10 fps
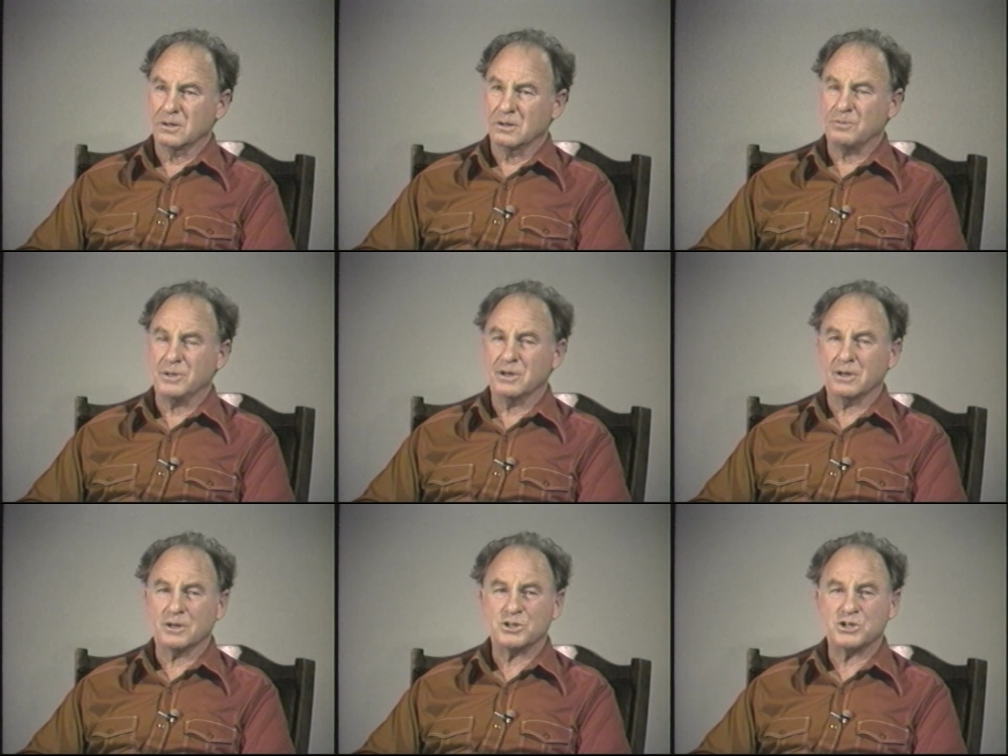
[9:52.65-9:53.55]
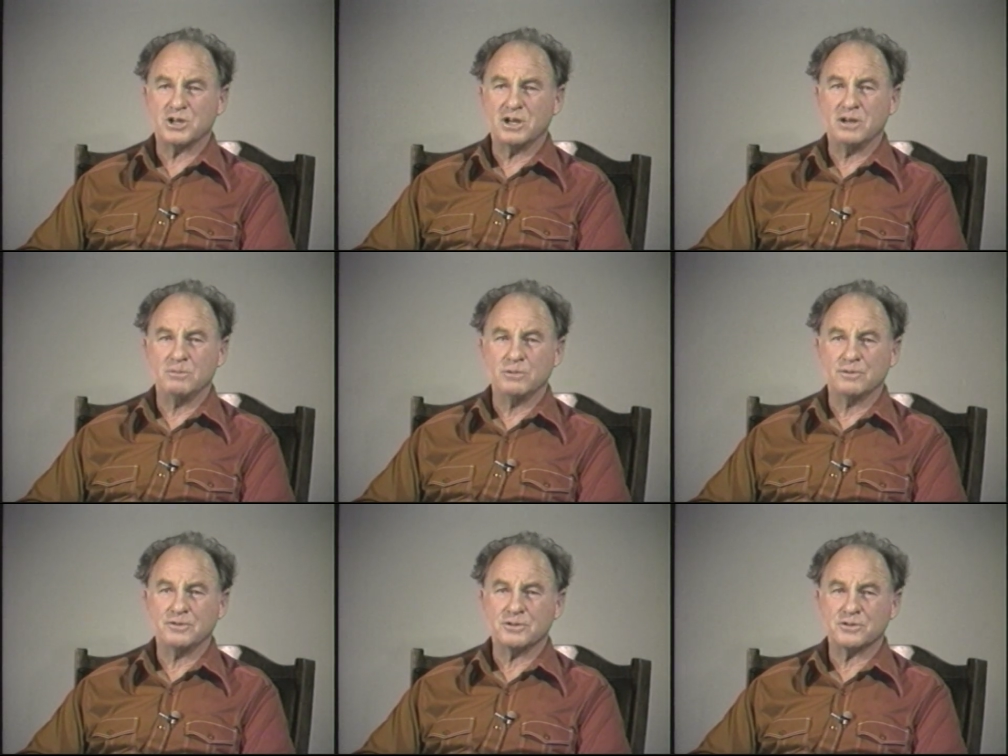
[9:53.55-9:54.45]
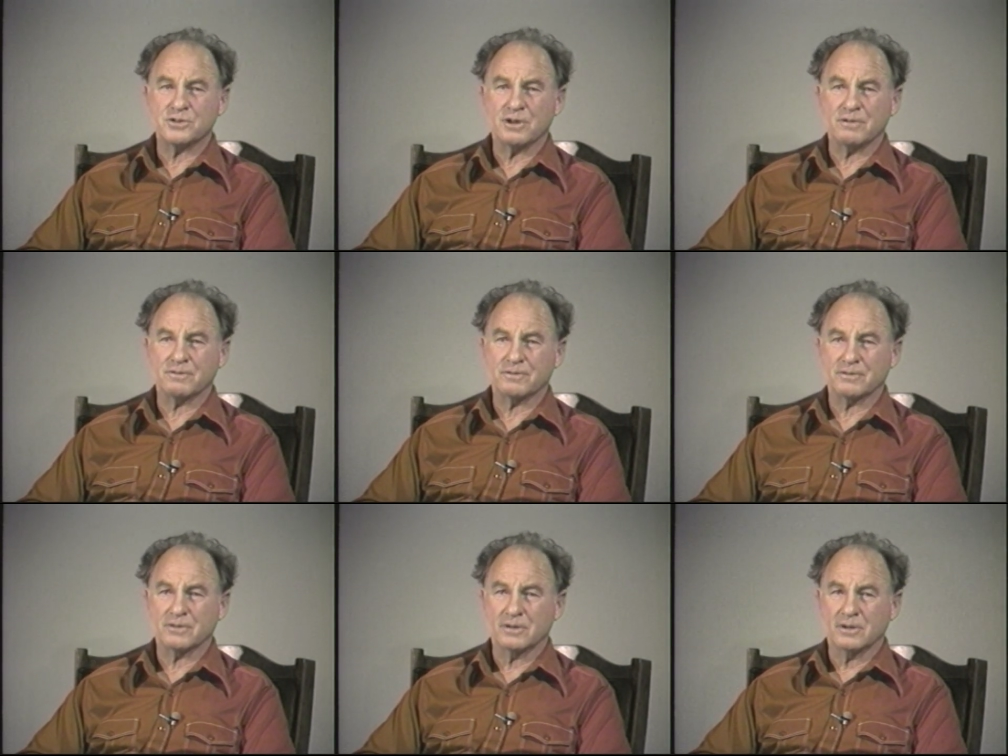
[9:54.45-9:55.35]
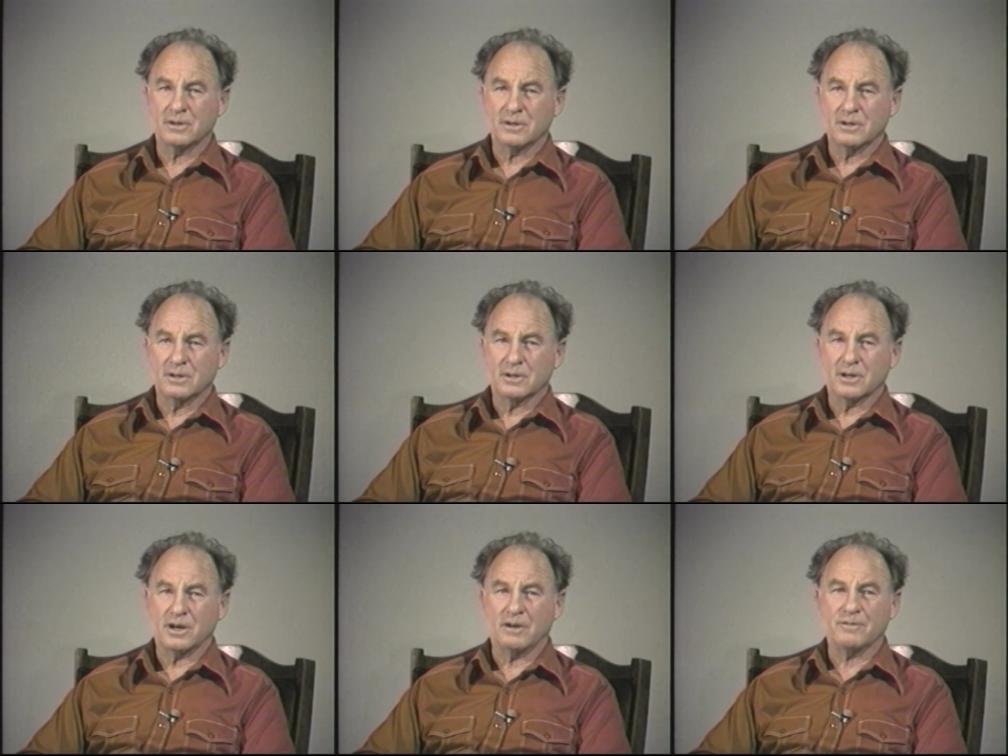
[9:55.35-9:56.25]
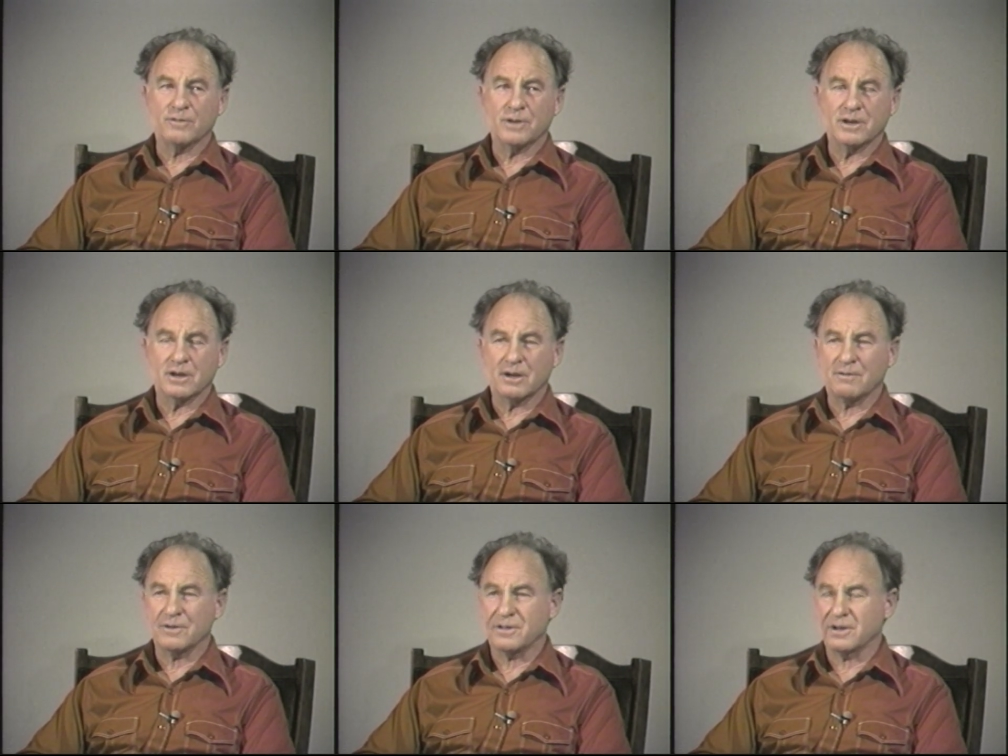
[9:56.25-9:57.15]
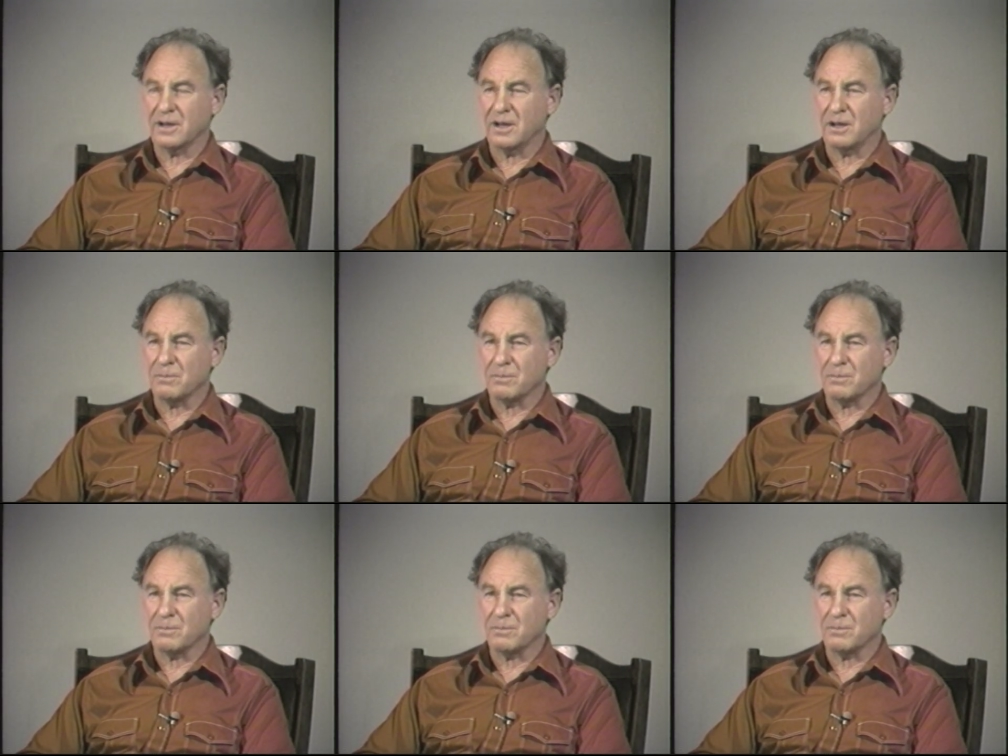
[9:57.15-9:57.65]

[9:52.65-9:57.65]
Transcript: of being ashamed of yourself, covering everything up.